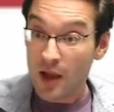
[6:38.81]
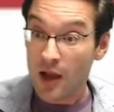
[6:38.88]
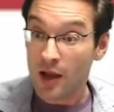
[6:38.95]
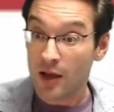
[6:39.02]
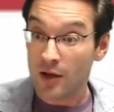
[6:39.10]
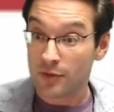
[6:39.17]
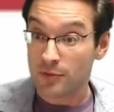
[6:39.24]

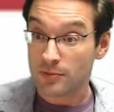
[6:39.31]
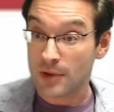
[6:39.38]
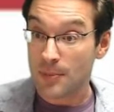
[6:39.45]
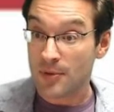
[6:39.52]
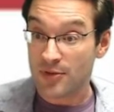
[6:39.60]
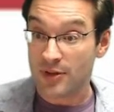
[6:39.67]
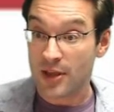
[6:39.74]
of
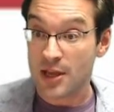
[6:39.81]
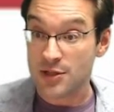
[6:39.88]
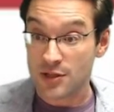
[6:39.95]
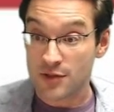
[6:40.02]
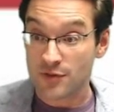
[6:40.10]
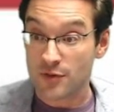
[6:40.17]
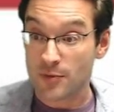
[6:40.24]

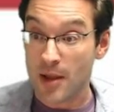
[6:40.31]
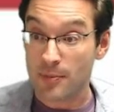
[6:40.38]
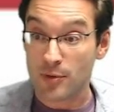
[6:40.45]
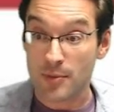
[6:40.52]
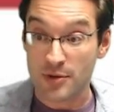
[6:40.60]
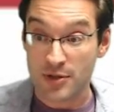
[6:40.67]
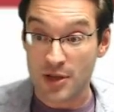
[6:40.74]
representations for my
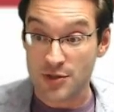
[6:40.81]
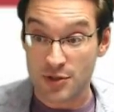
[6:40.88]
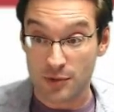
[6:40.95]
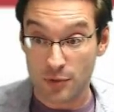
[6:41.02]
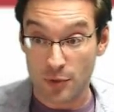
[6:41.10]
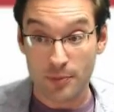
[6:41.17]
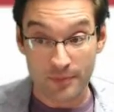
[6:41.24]
permutation group.